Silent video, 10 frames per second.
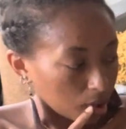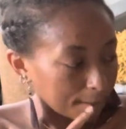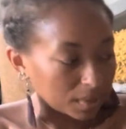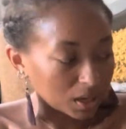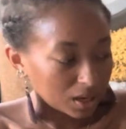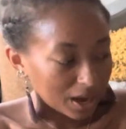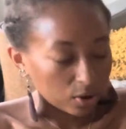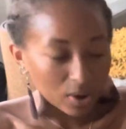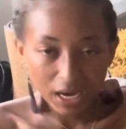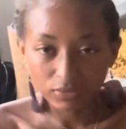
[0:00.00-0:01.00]
But I don't
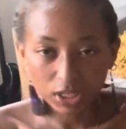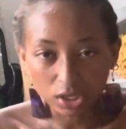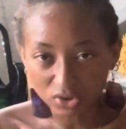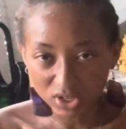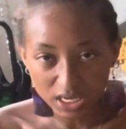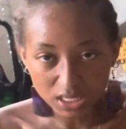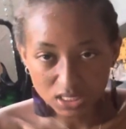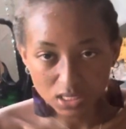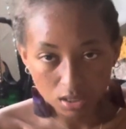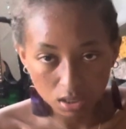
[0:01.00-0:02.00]
have the ingredients
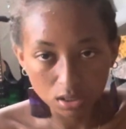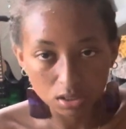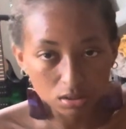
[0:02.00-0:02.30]
here.